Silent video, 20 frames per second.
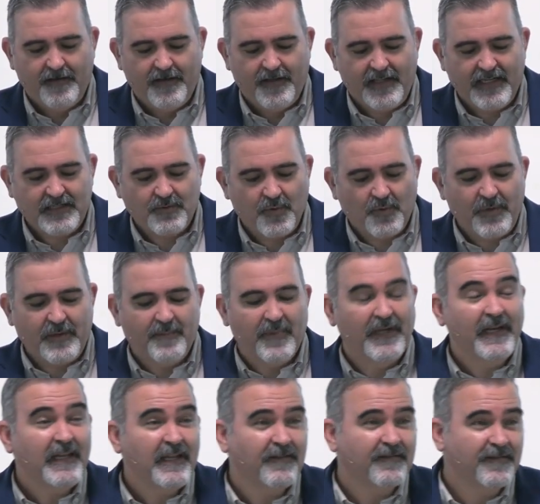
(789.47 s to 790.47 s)
And that's what we
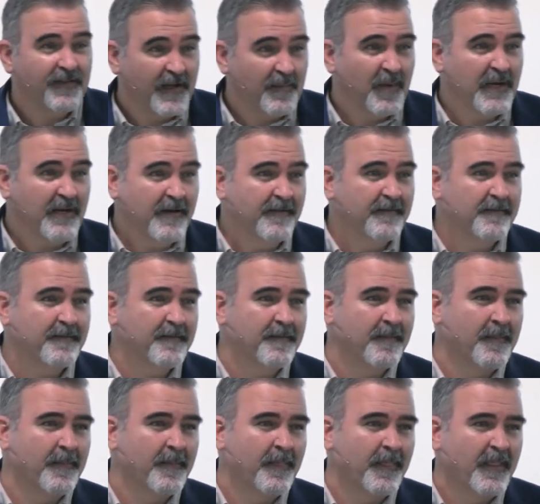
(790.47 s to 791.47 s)
believe, amen?
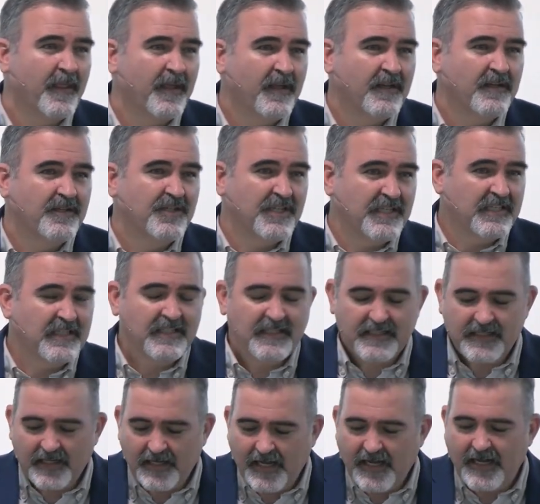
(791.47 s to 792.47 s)
Jesus
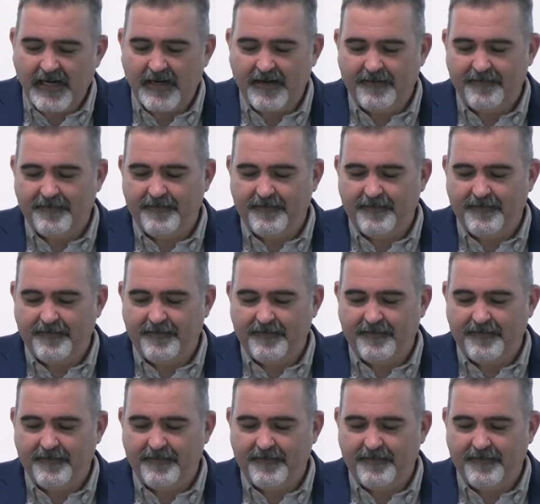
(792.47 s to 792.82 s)
is alive.